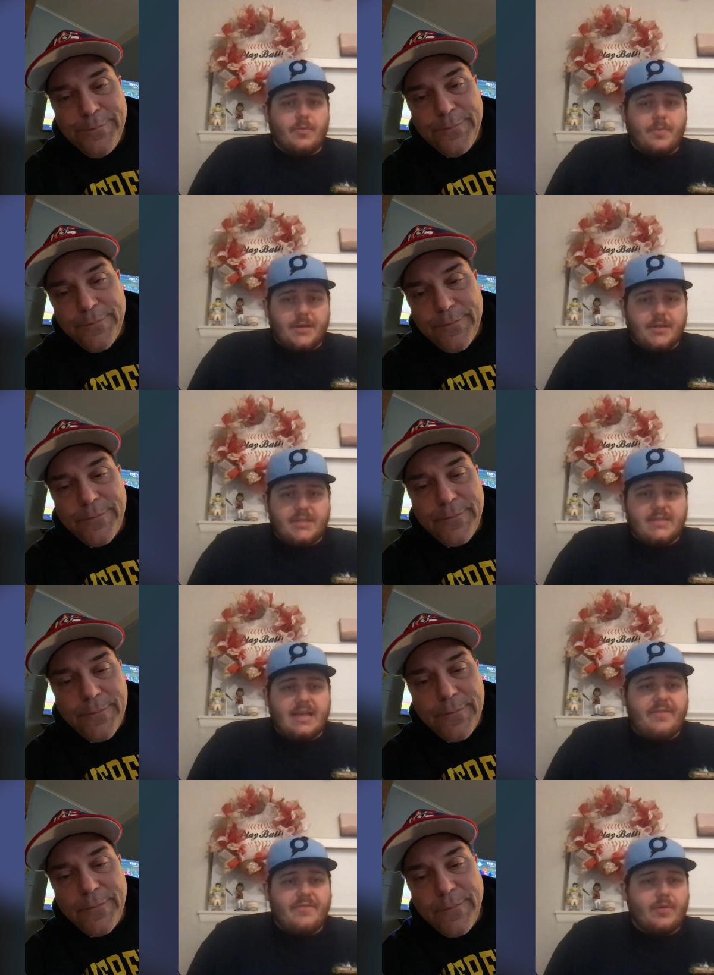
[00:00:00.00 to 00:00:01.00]
Speaker 1: that their
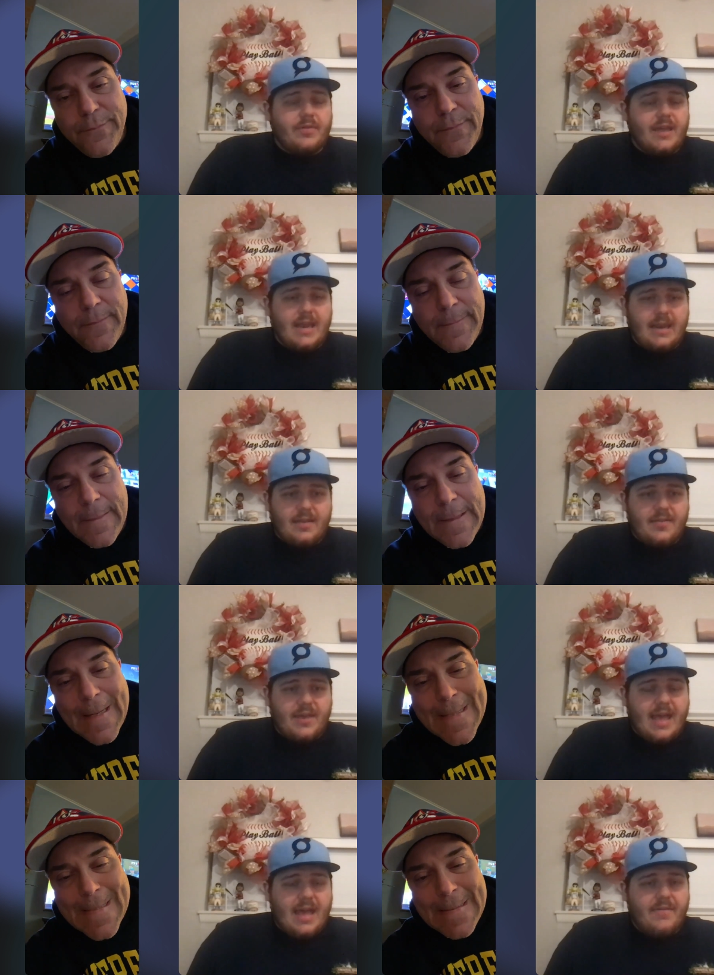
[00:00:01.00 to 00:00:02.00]
pitching staff with the
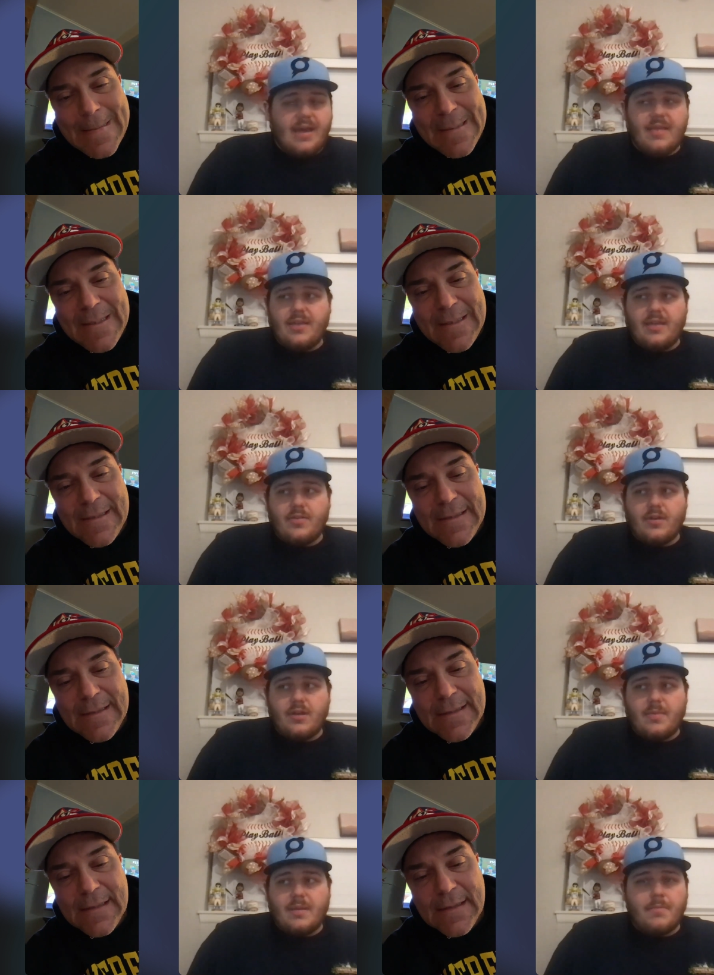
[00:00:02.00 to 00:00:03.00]
hitting that they have. I
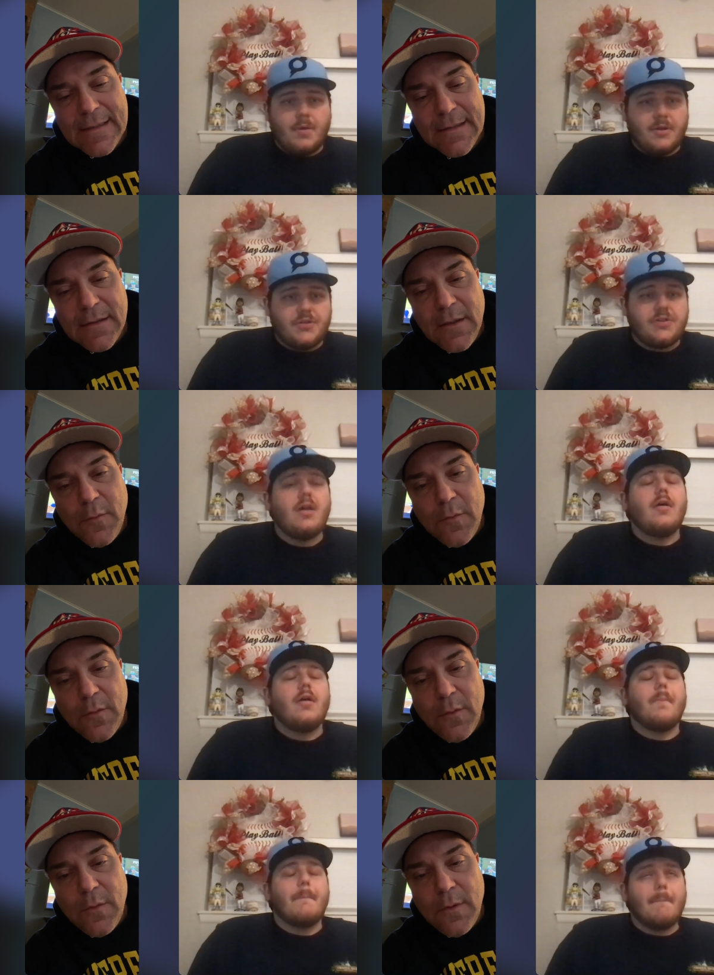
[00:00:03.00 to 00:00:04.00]
think they're going to be a
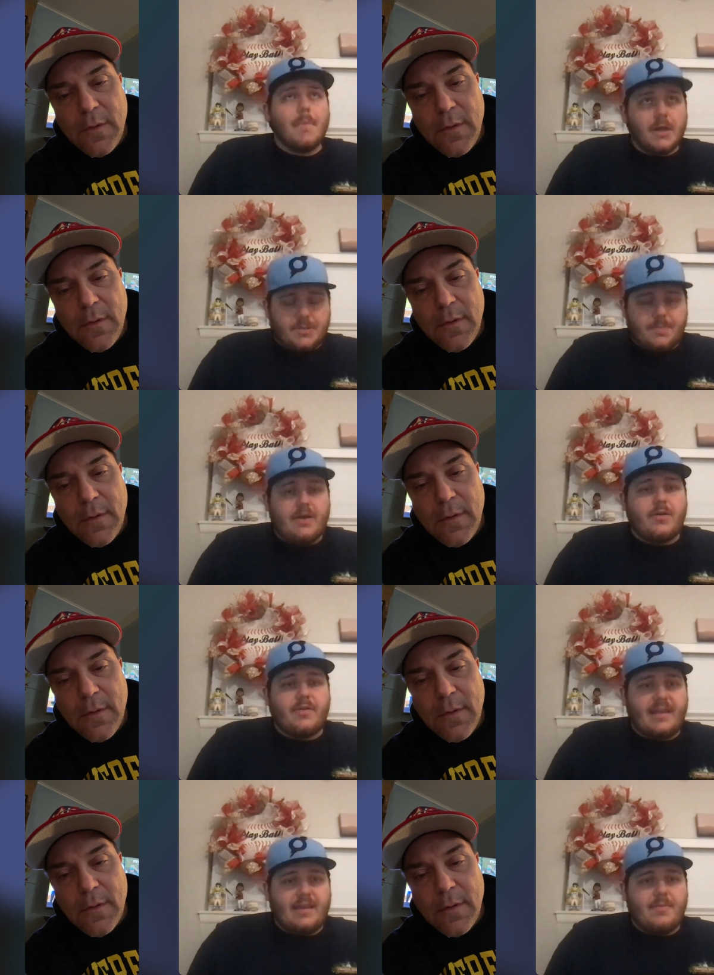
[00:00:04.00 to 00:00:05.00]
much,
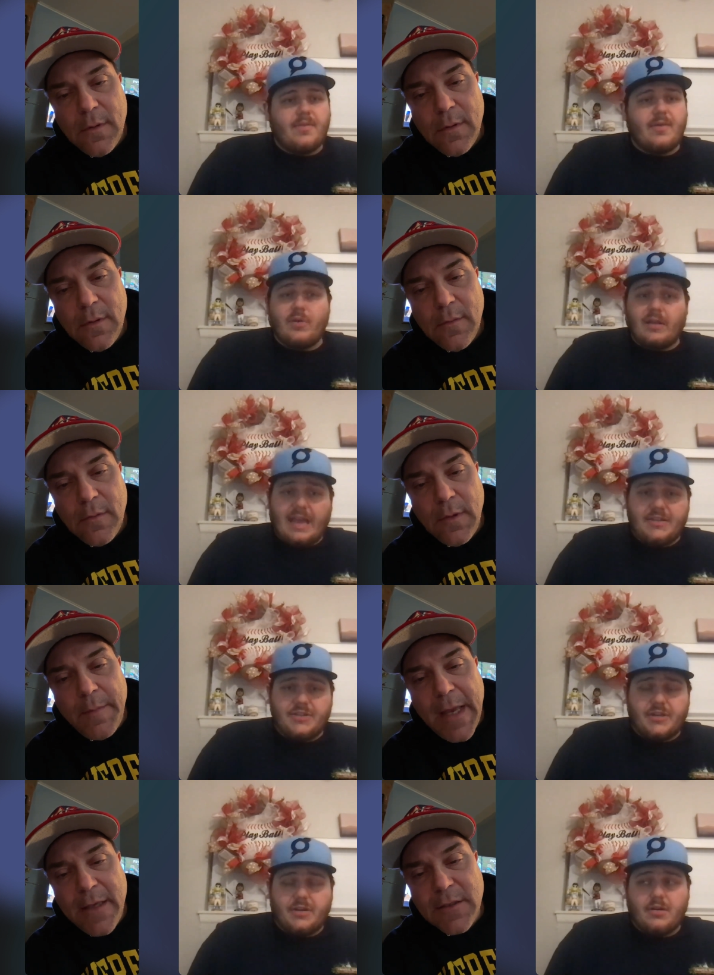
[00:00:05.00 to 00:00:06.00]
much better team than they let
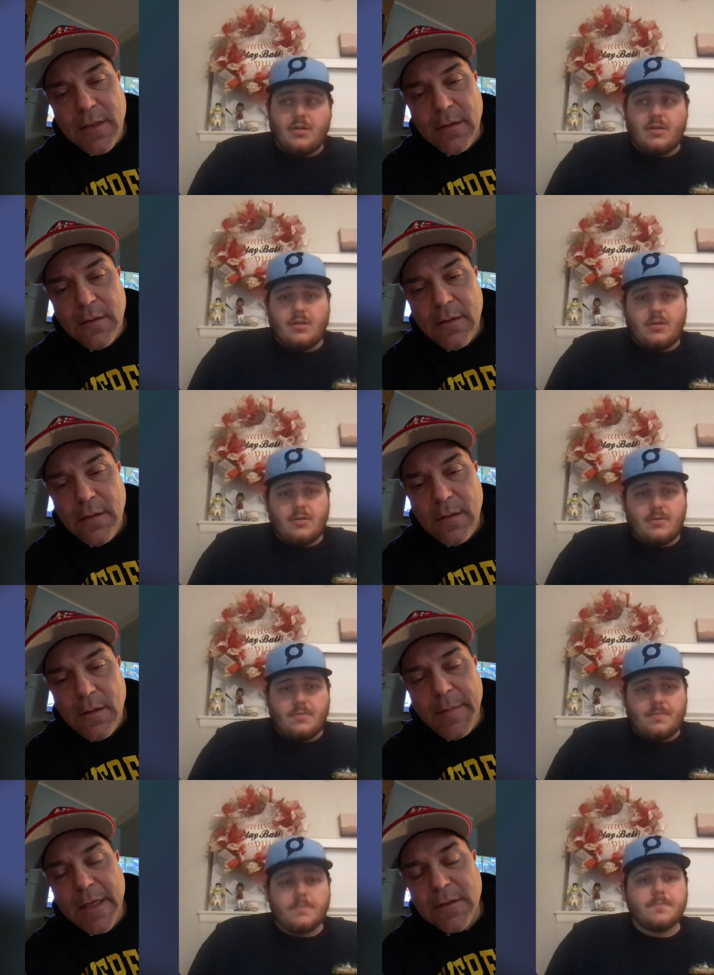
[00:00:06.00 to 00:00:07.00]
were me last
Speaker 2: ask, year.
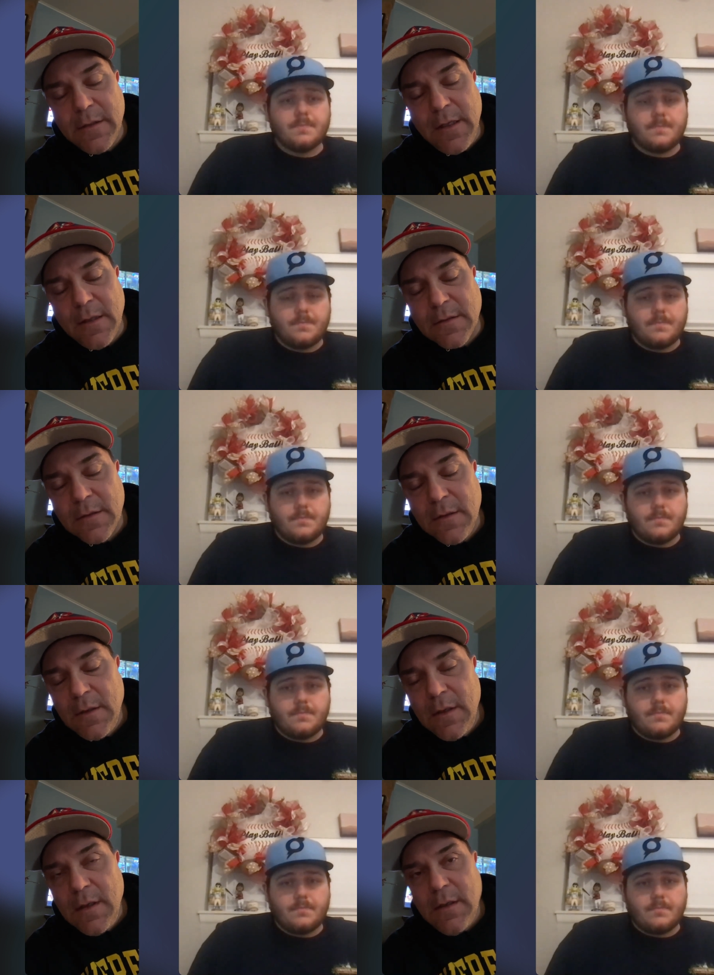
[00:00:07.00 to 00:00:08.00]
Let me ask you this:
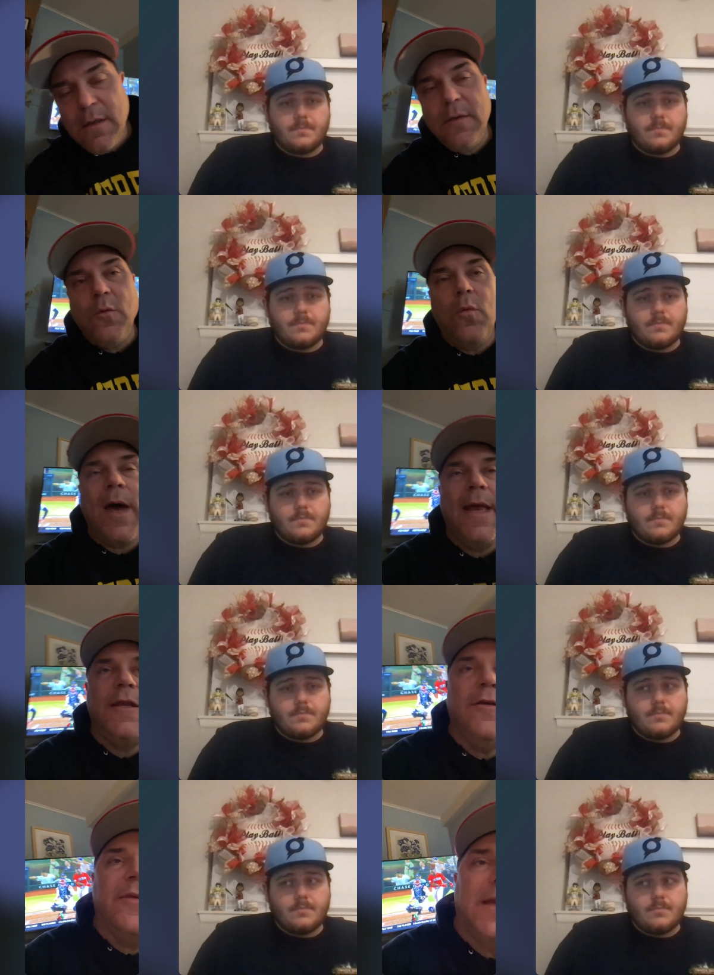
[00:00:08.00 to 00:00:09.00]
why
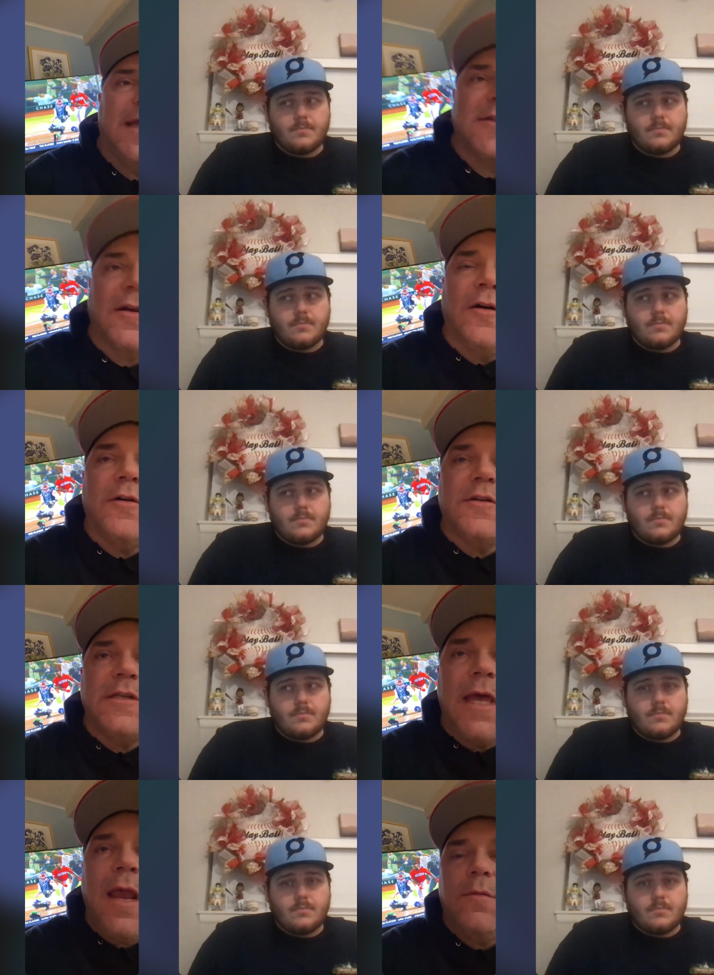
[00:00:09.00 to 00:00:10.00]
do you think that's going to hurt
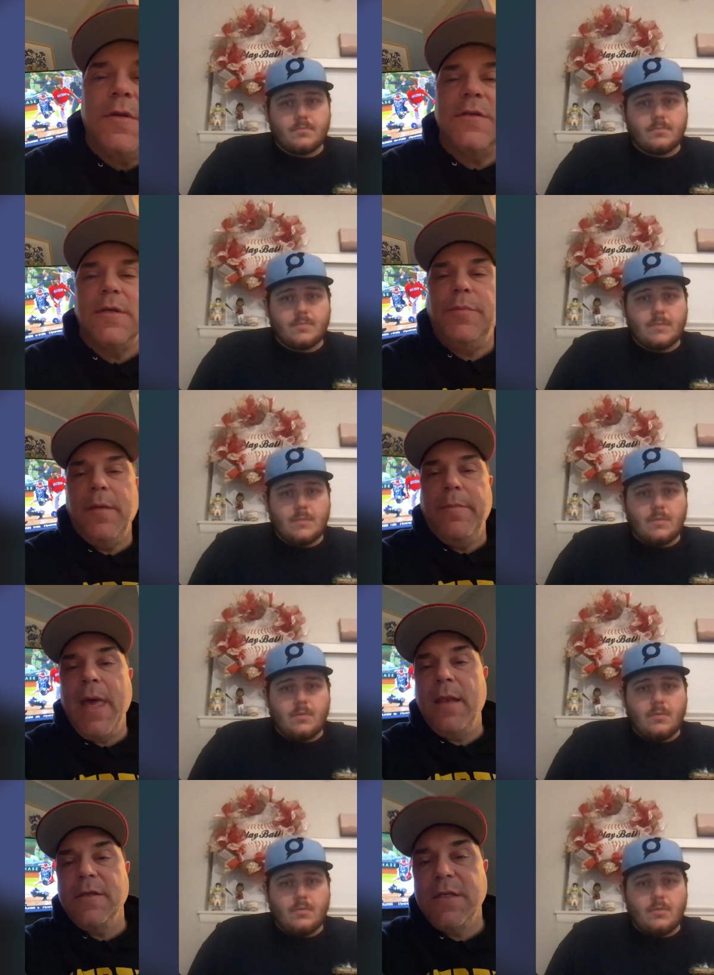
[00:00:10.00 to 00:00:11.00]
Seattle? Because they play a
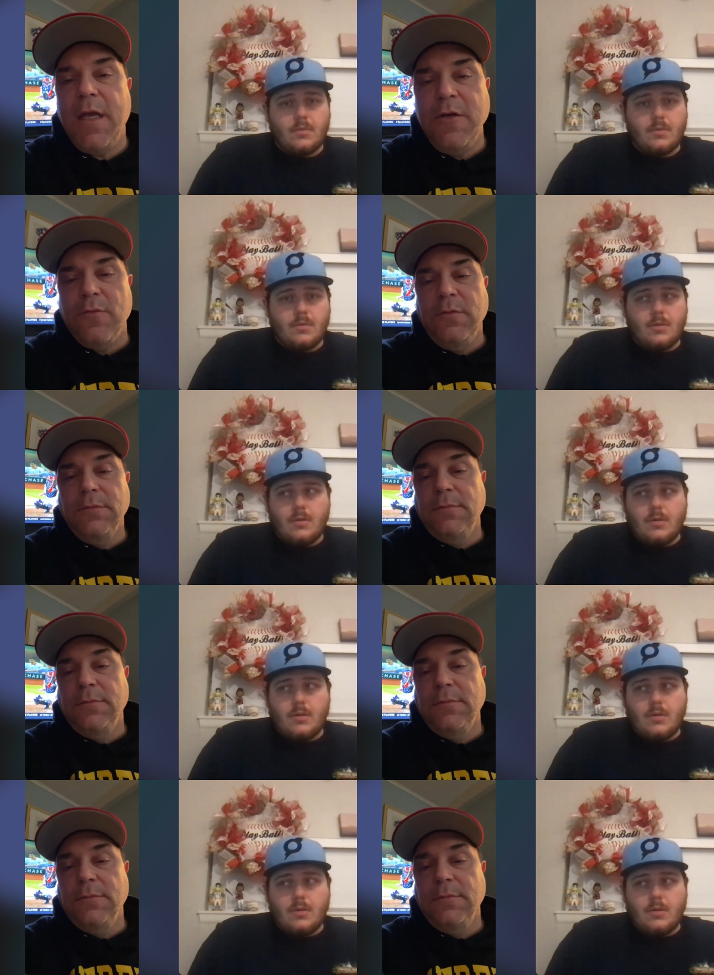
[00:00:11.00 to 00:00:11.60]
balanced schedule.